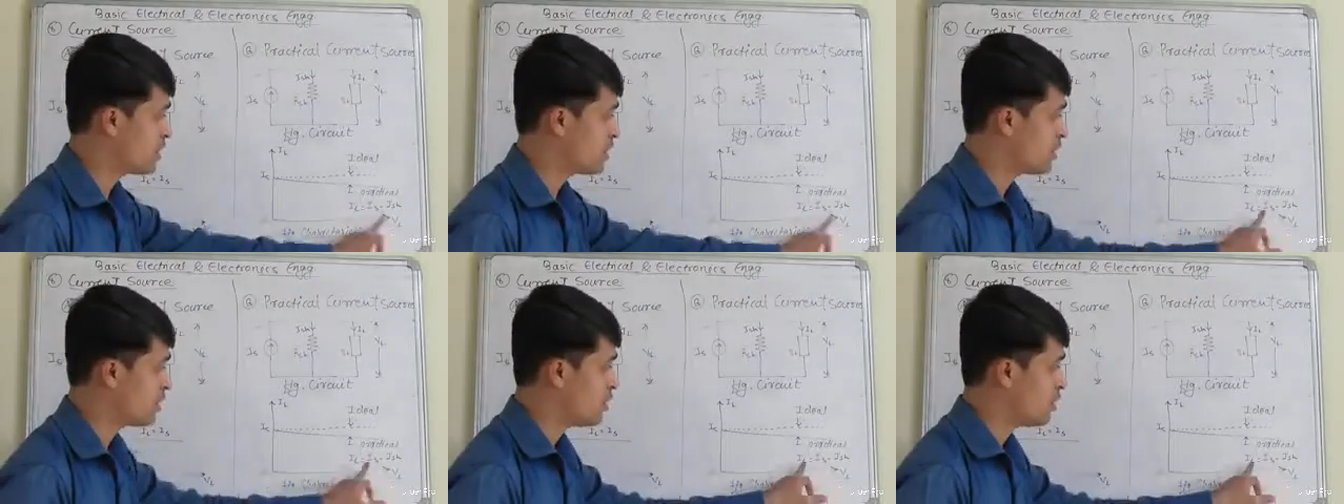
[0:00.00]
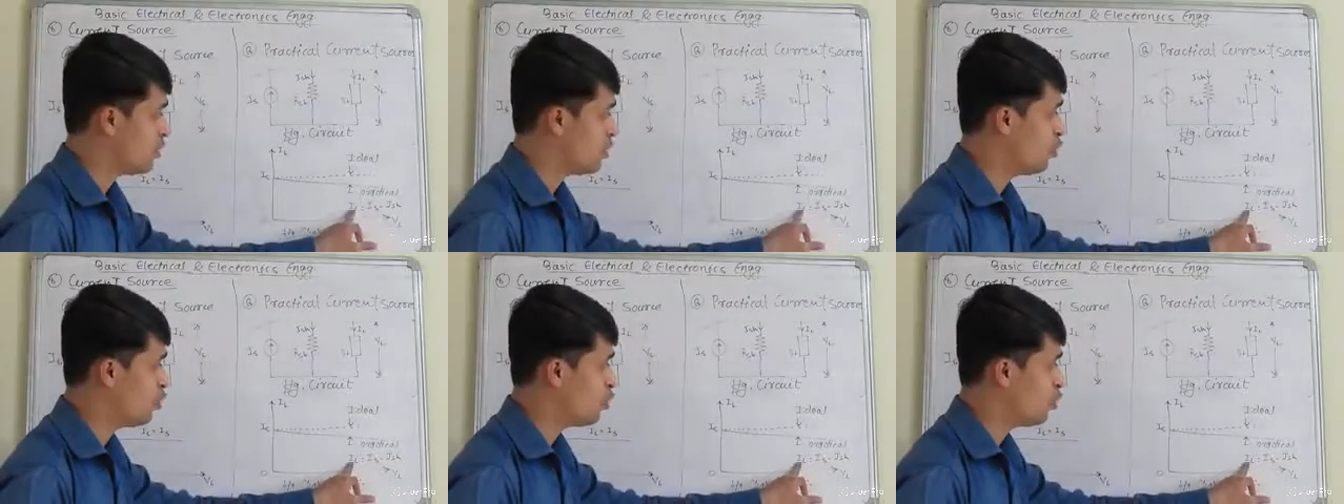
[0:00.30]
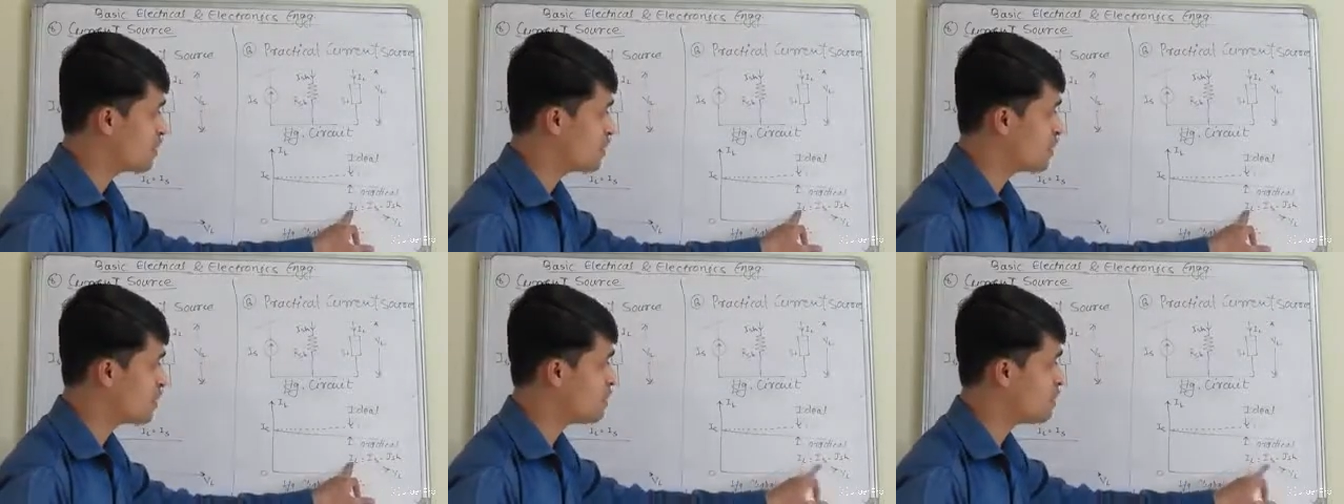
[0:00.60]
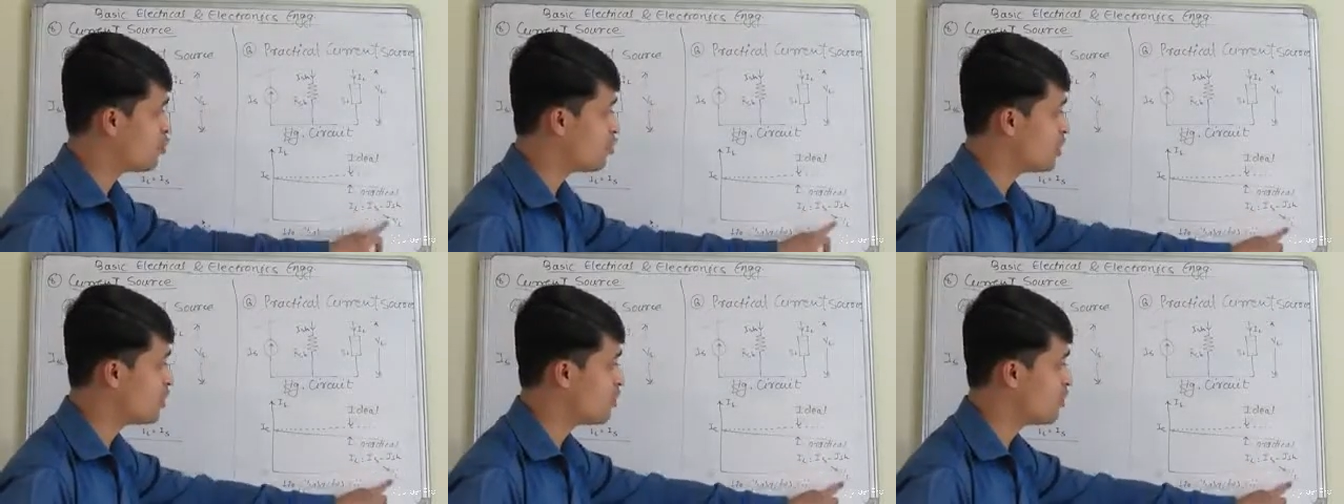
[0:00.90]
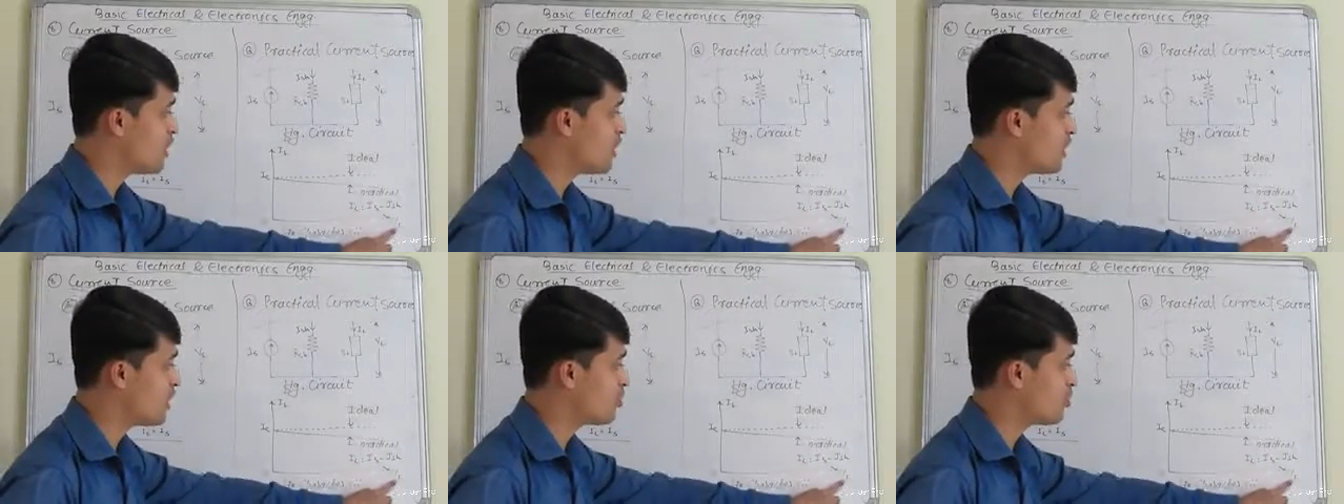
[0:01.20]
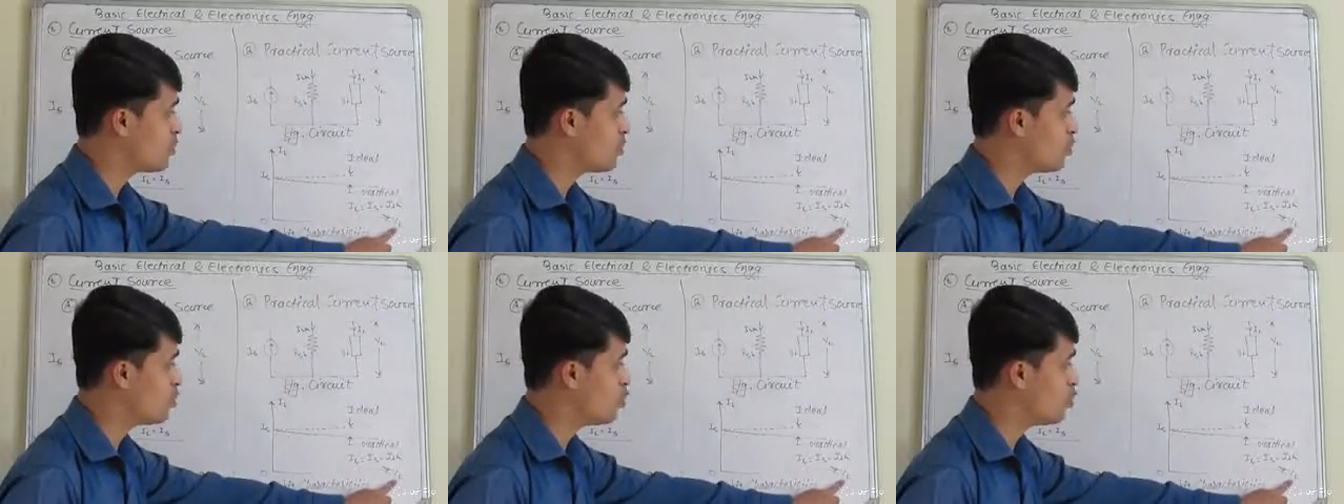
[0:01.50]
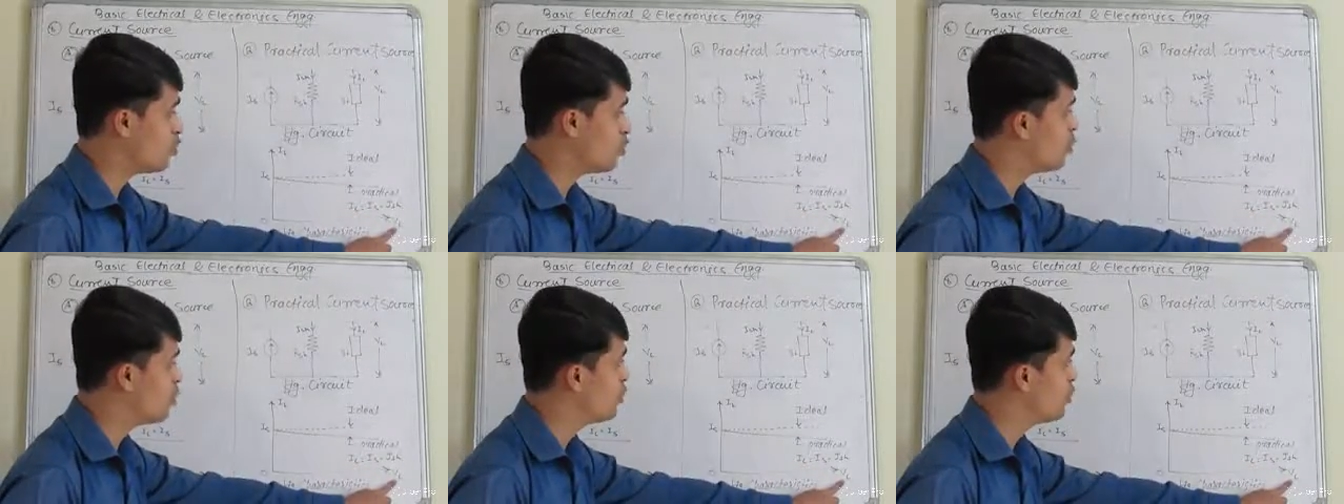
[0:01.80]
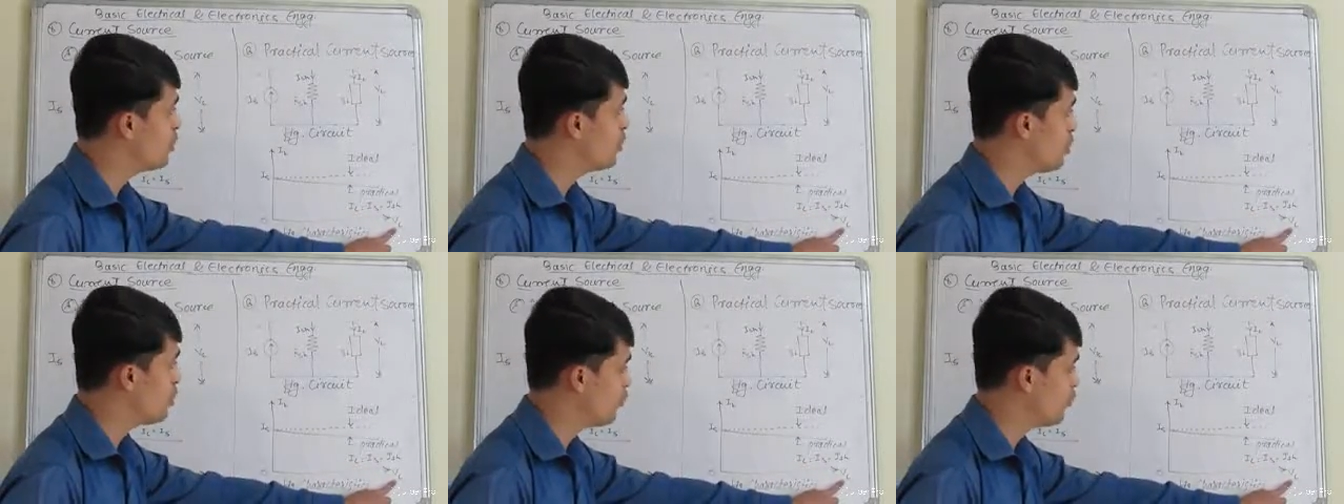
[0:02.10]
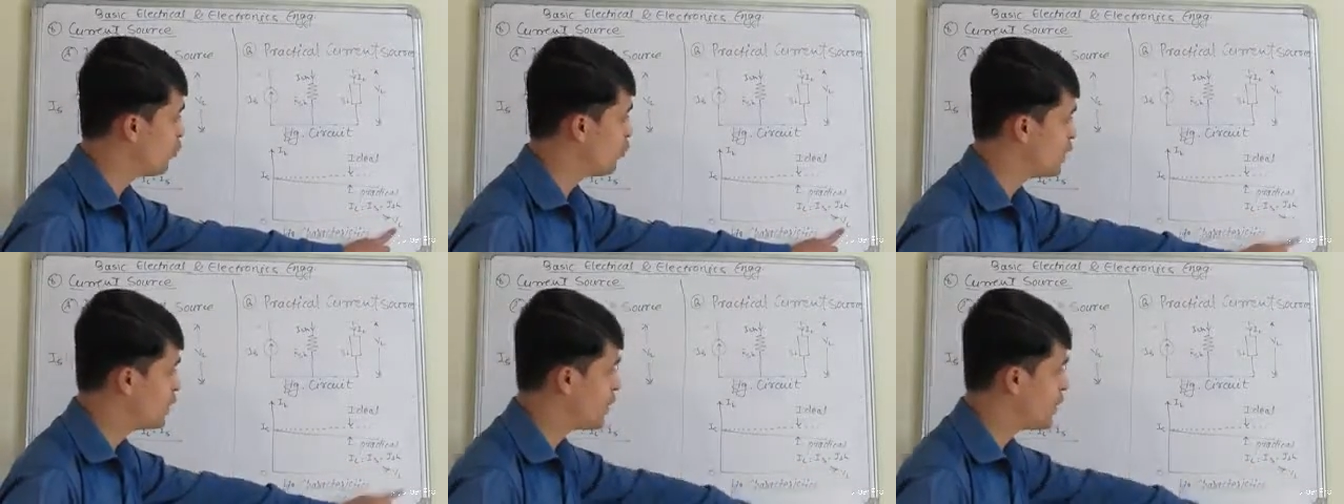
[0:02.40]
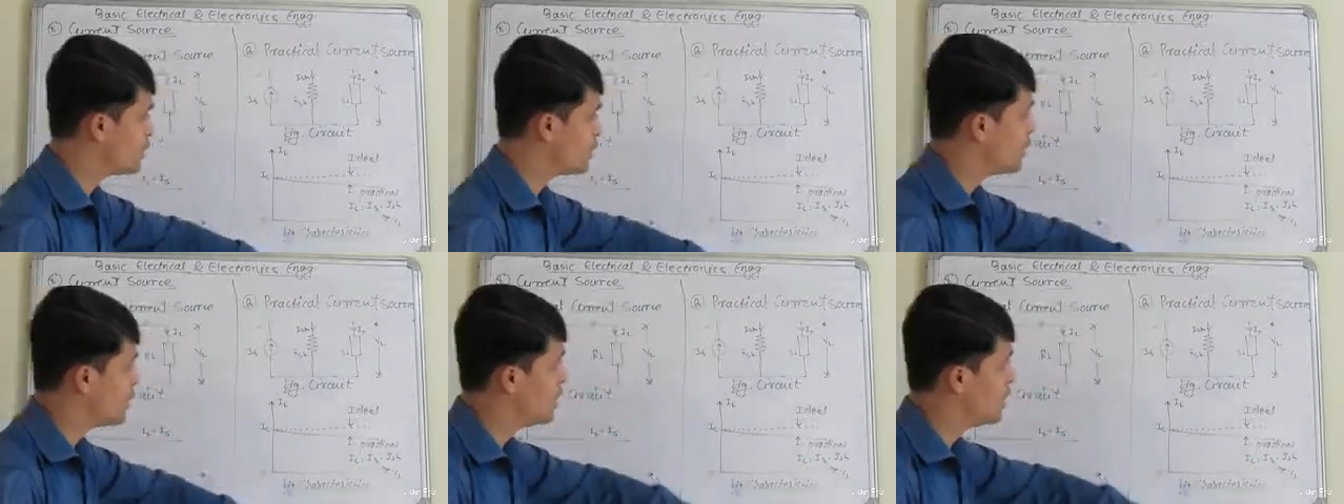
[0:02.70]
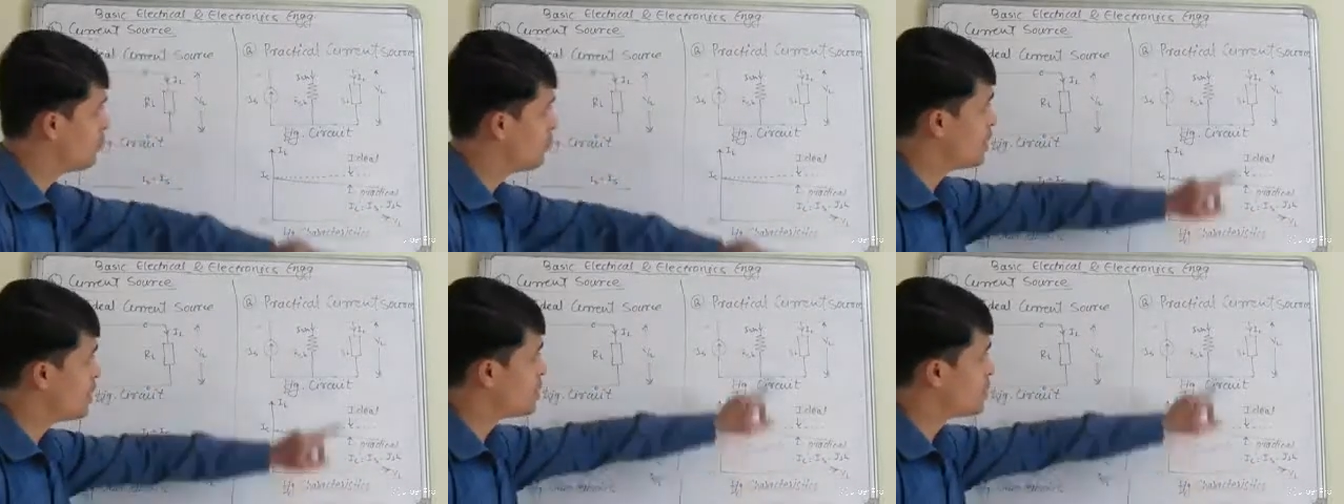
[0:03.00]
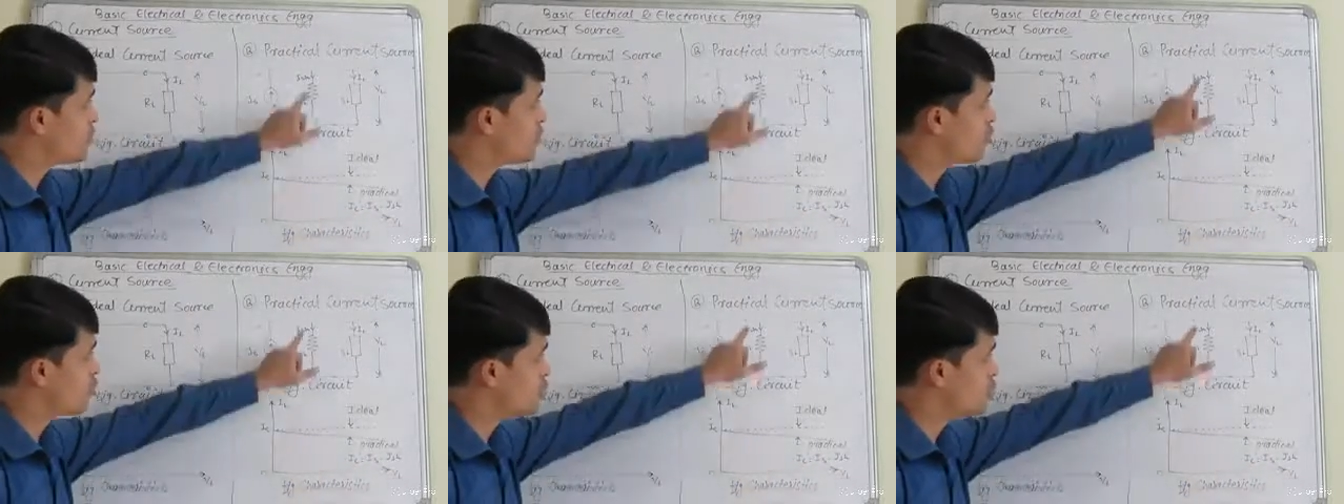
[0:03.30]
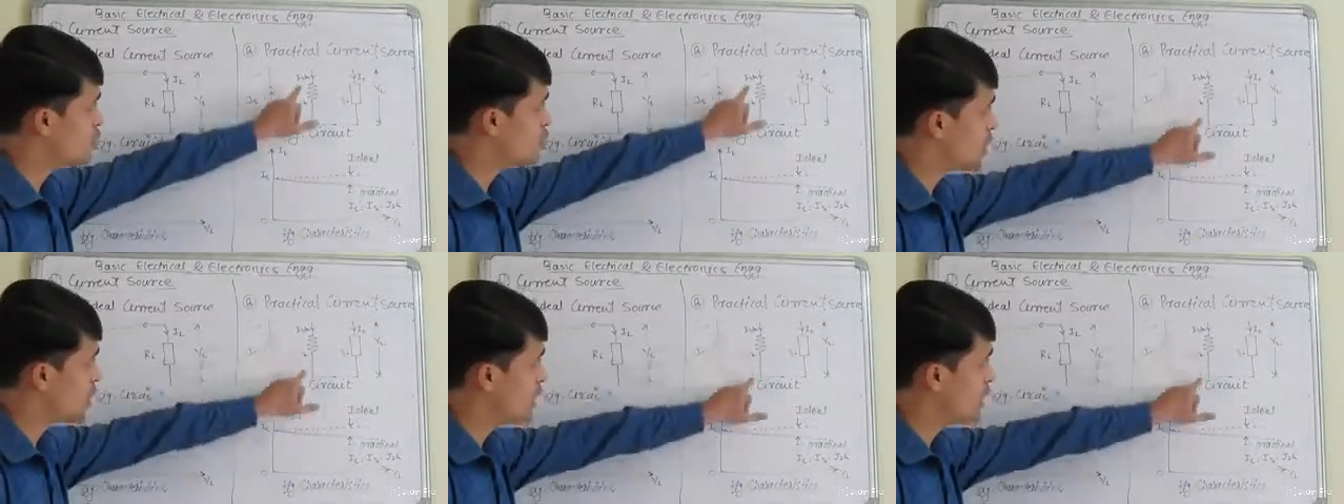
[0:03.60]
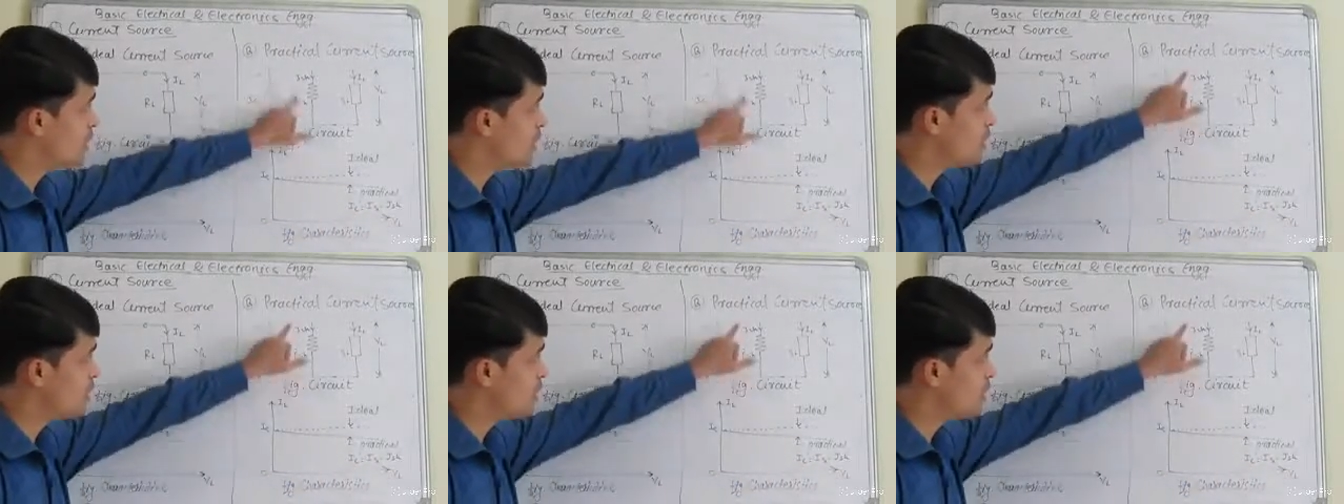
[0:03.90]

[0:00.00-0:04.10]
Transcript: Load current is not depending upon the load voltage. It depends upon the shunt